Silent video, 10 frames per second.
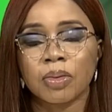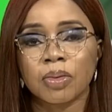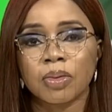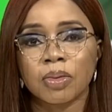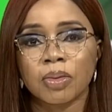
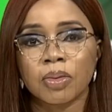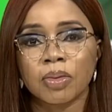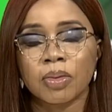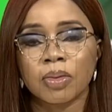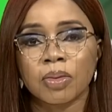
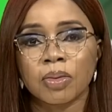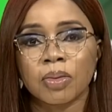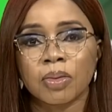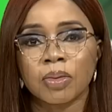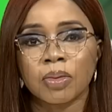
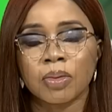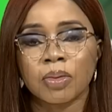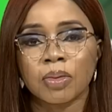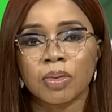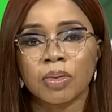
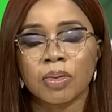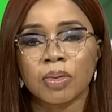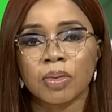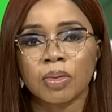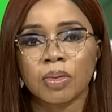
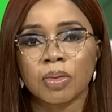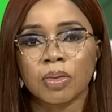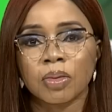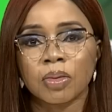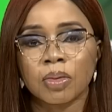
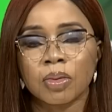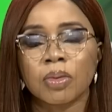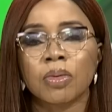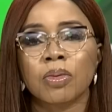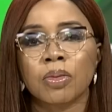
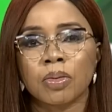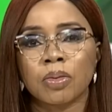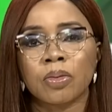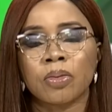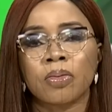
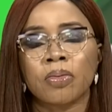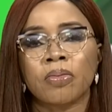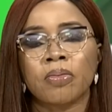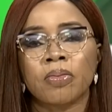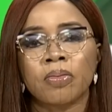
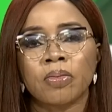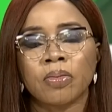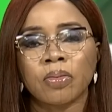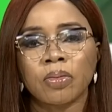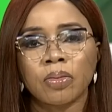
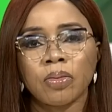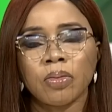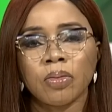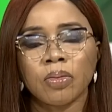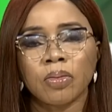
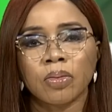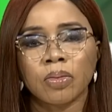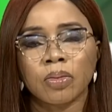(silent)